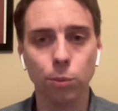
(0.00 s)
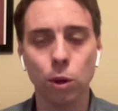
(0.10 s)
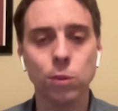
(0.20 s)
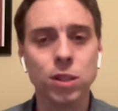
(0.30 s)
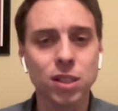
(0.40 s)

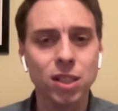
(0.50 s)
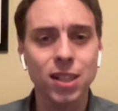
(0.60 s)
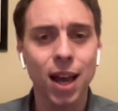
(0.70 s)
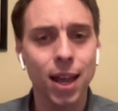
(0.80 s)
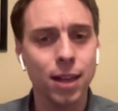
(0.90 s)
What was the
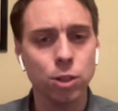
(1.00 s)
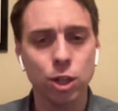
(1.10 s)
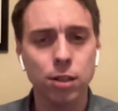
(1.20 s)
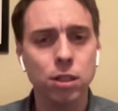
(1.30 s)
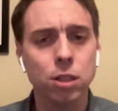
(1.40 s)
CIA and
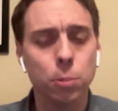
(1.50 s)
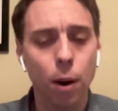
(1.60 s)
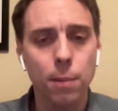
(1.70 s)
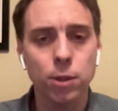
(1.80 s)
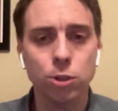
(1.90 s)
Justice
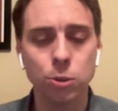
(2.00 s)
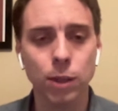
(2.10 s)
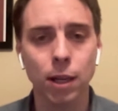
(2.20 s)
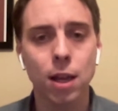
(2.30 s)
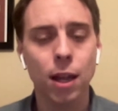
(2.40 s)
Department doing